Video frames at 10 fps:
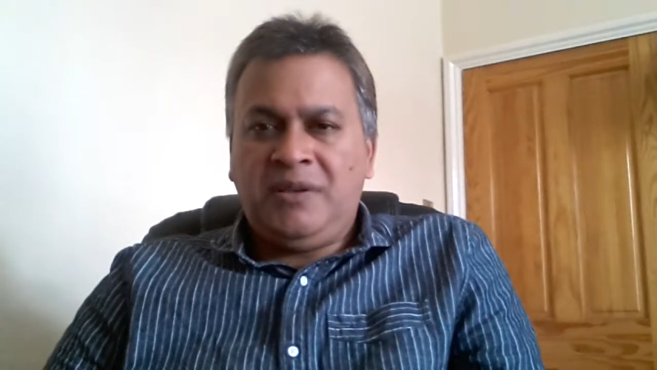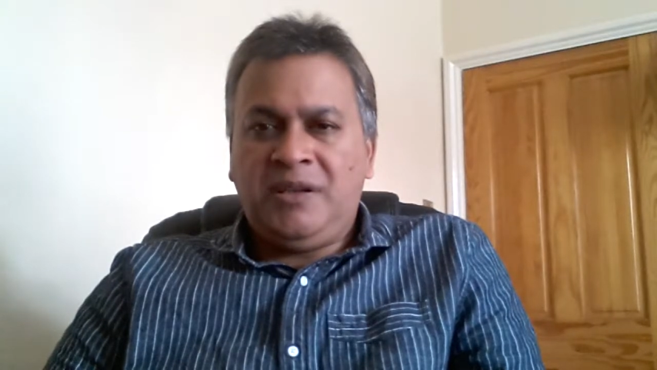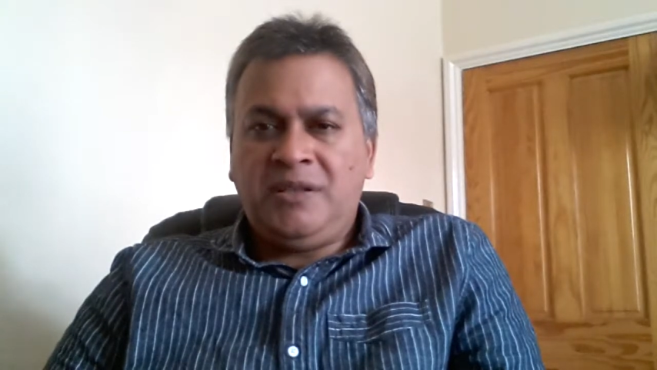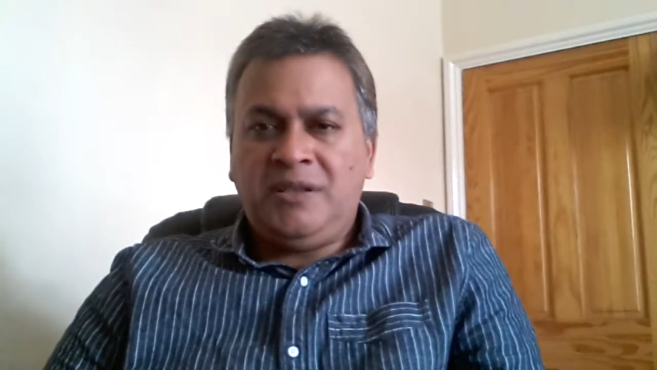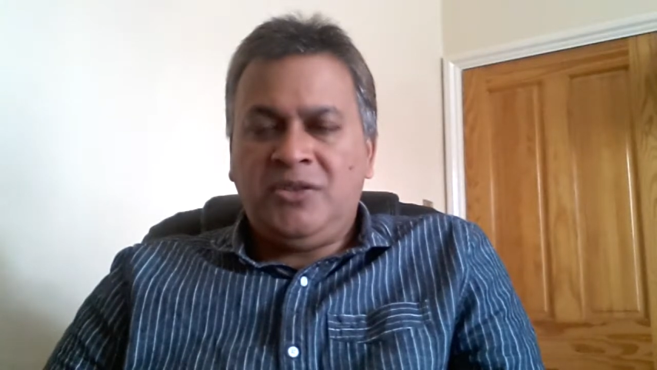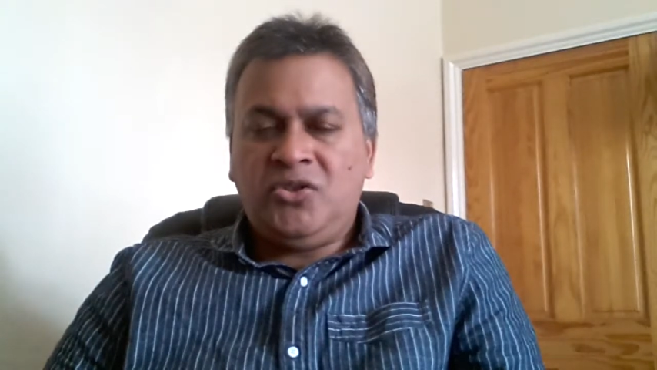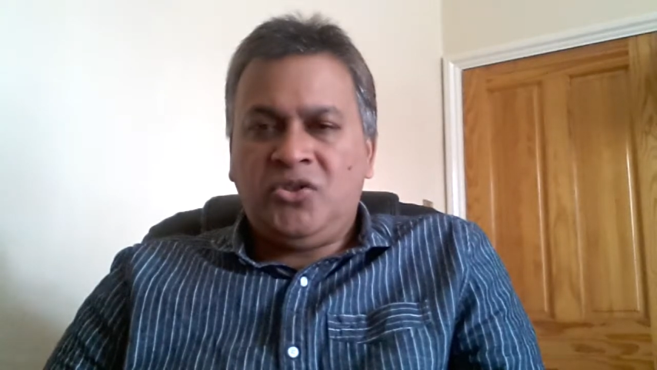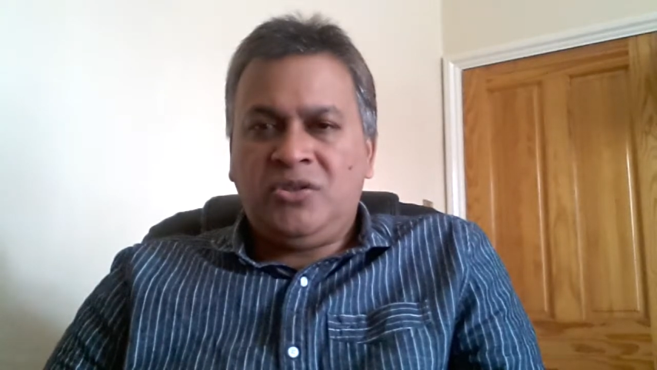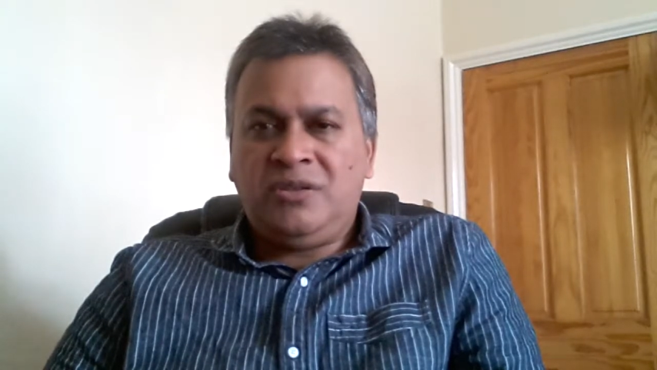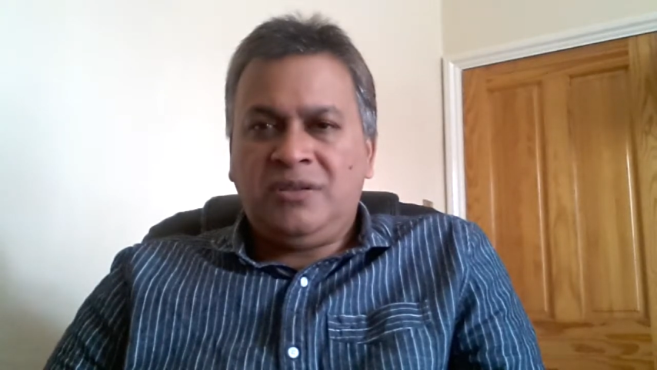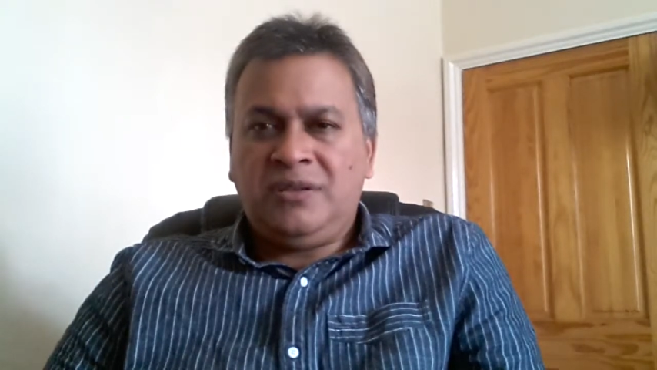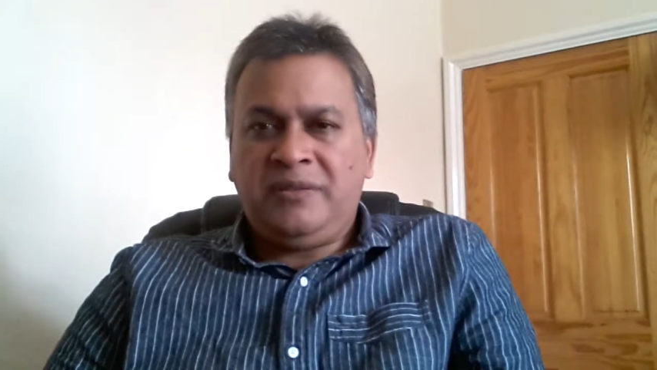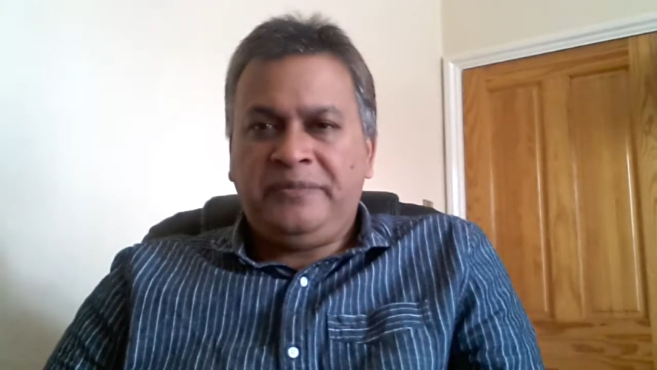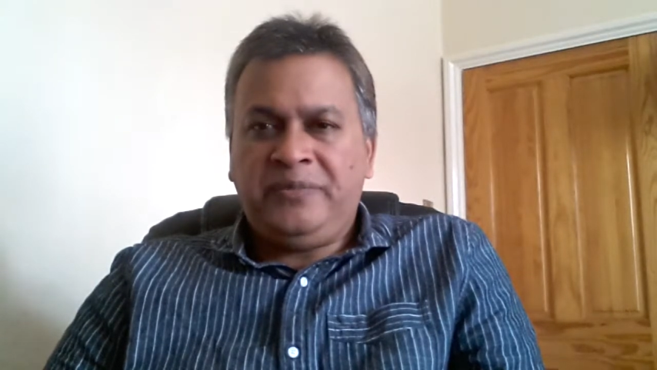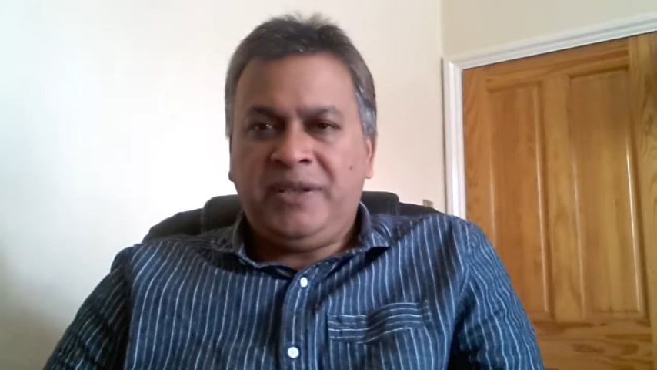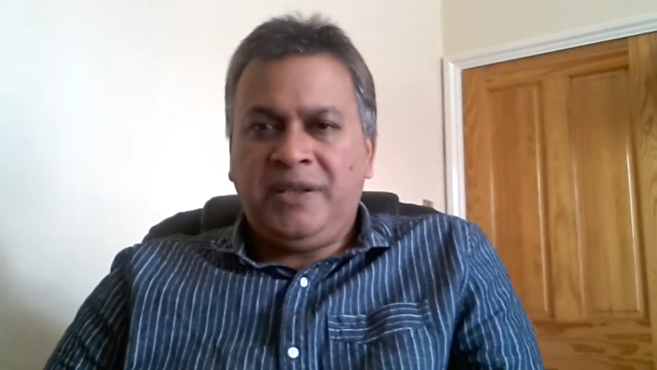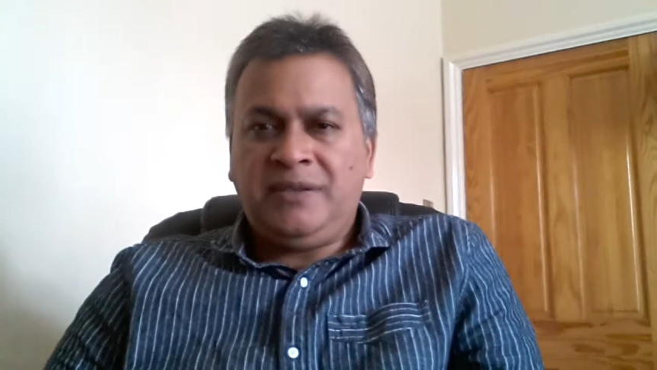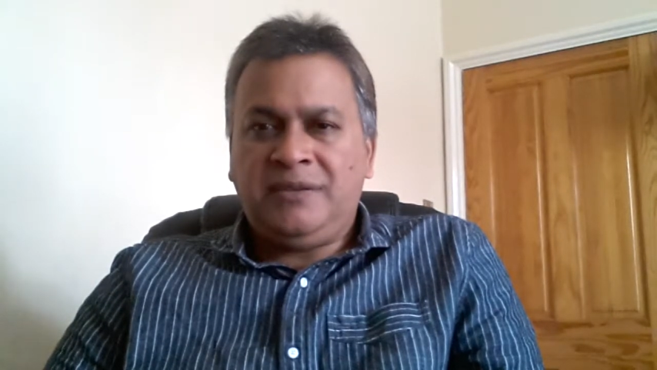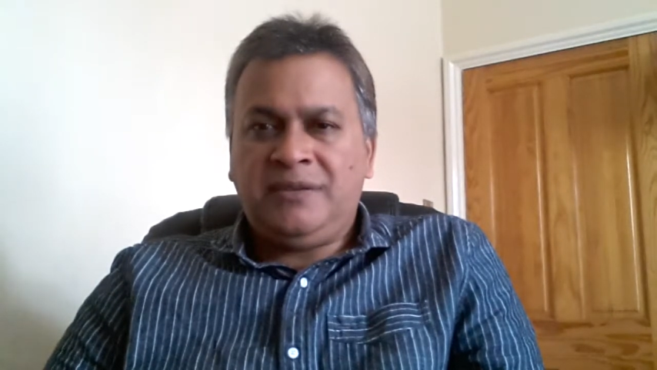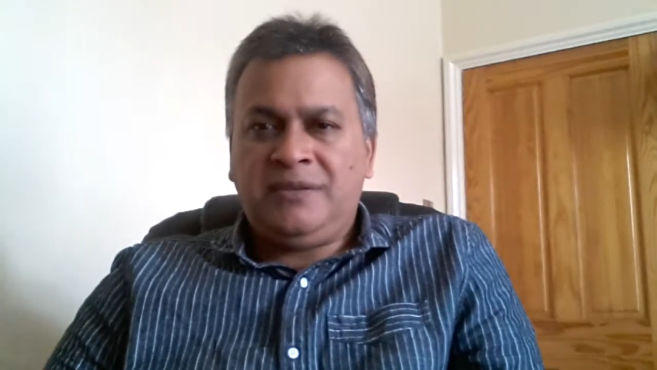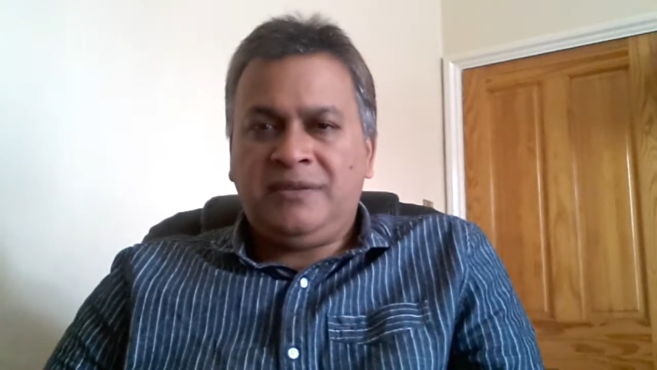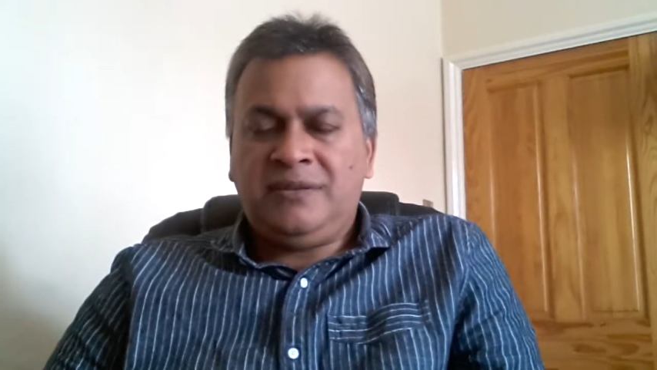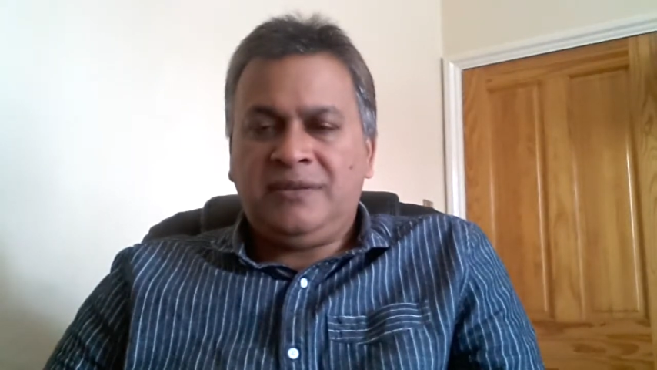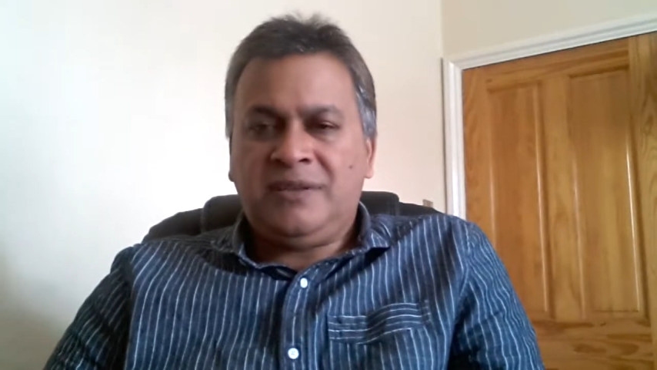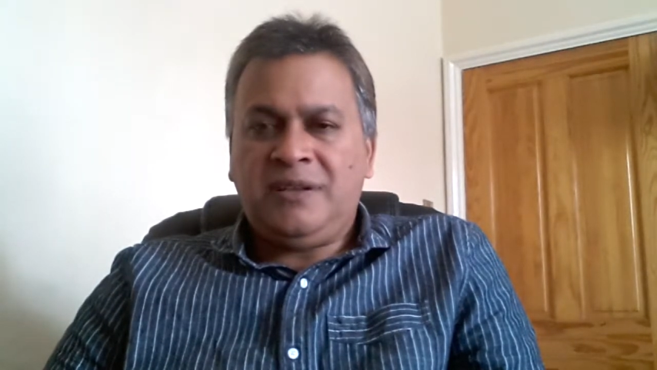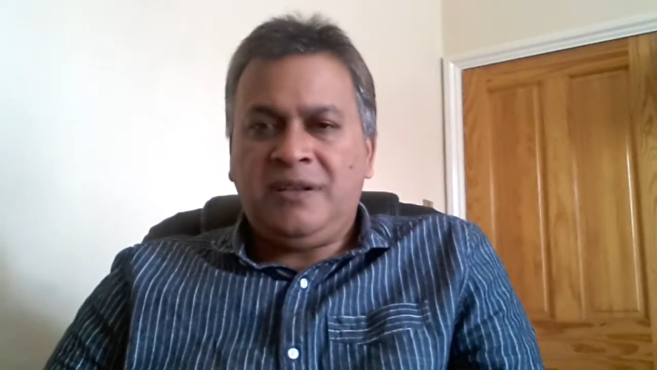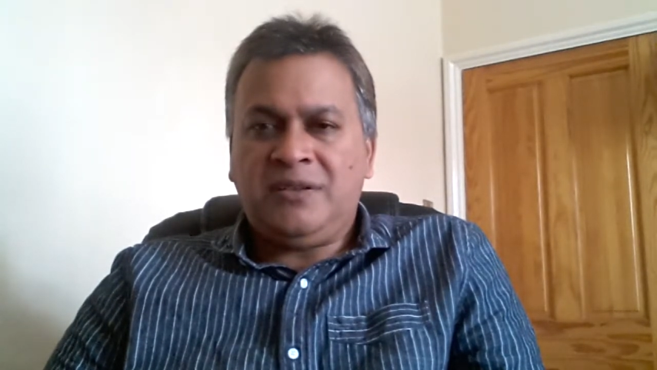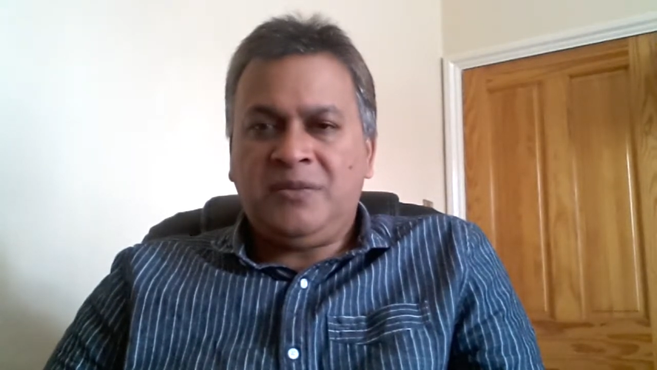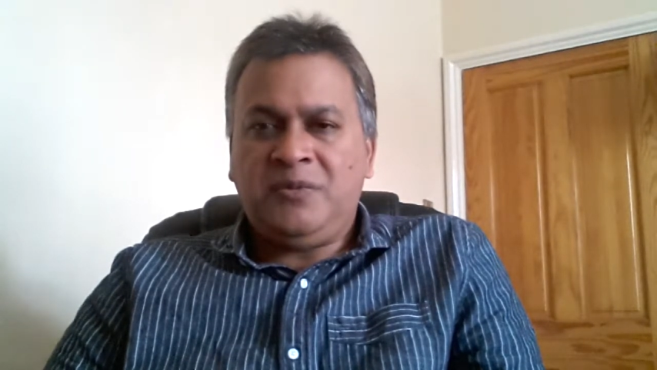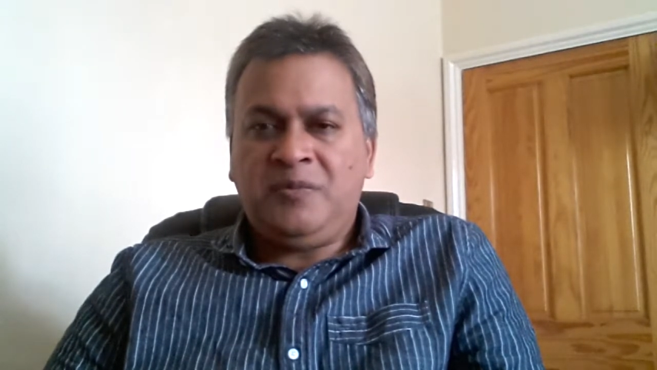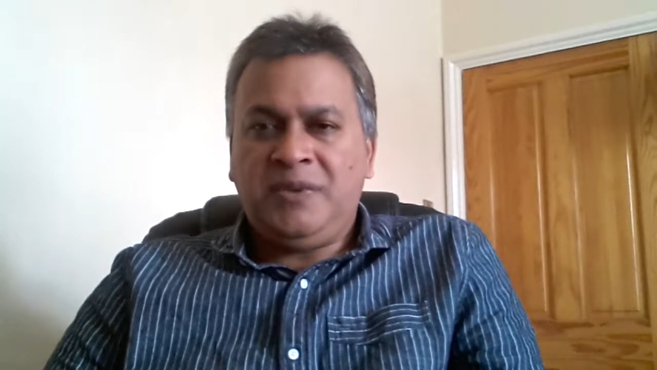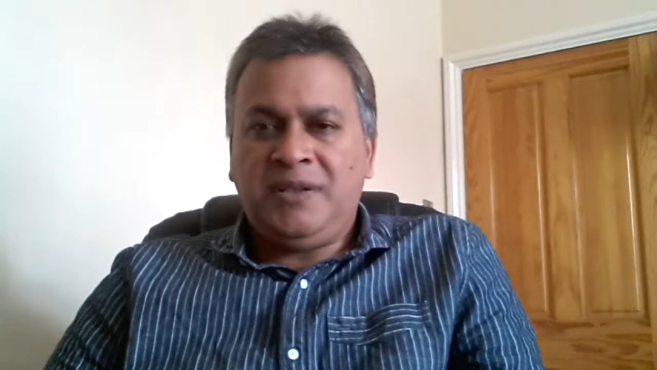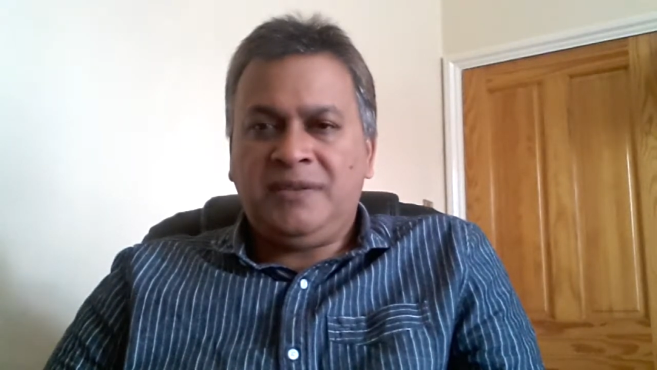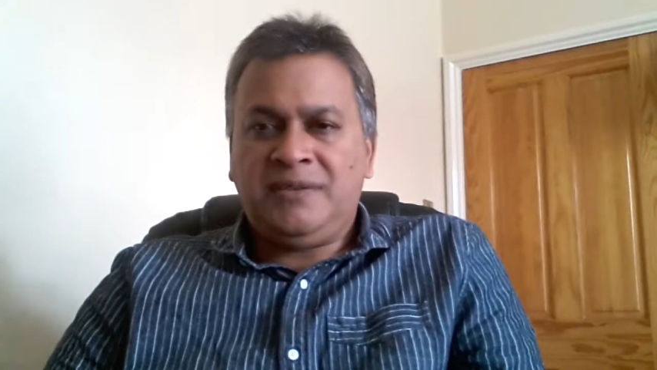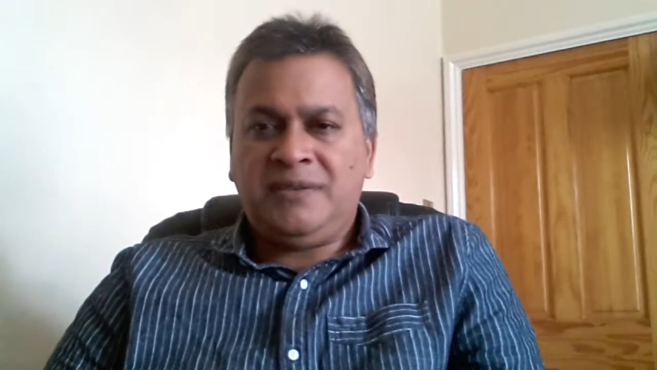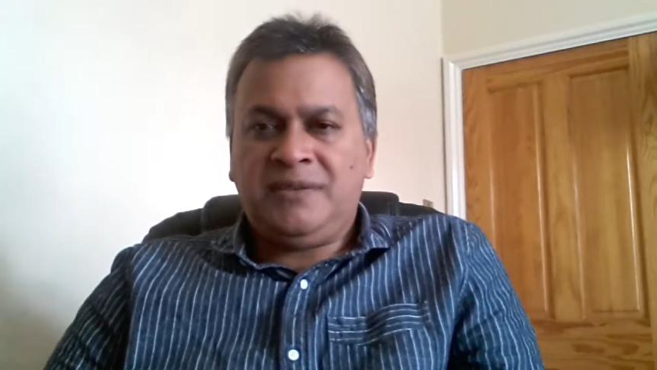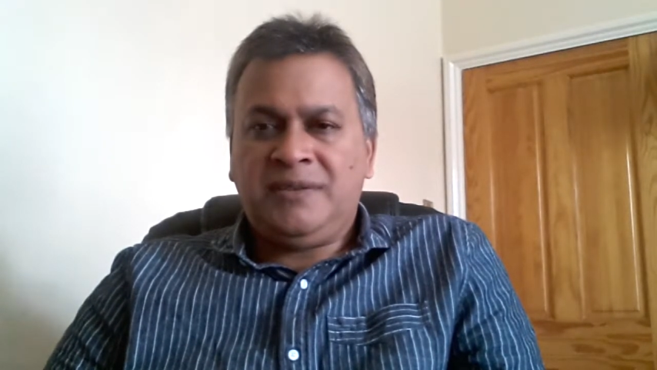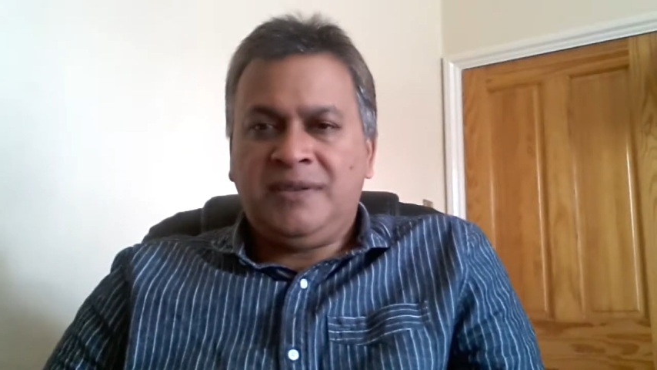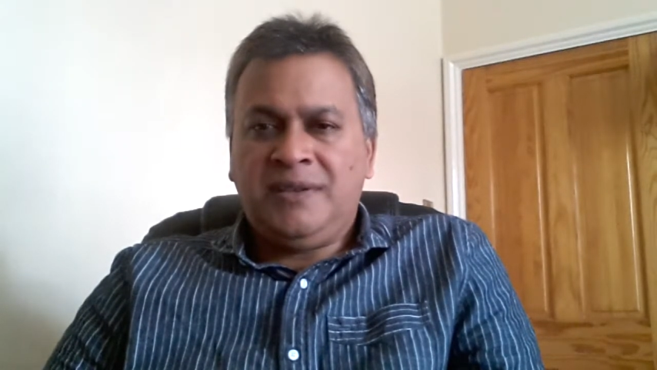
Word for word: 8 inch plates collectible plates